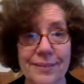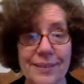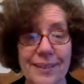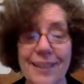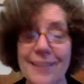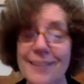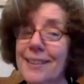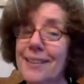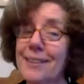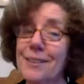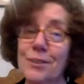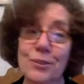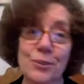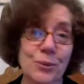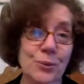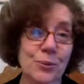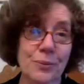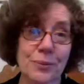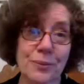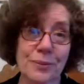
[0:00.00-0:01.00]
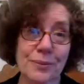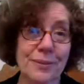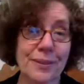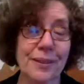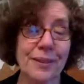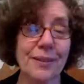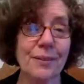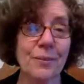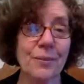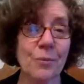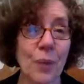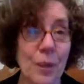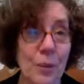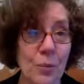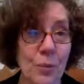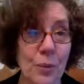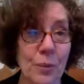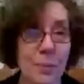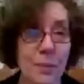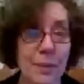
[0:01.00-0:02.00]
and not to white
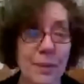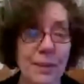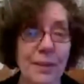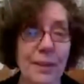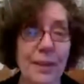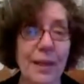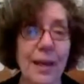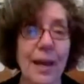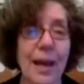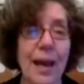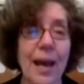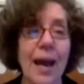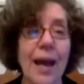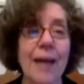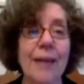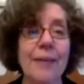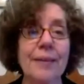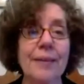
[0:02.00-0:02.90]
women. And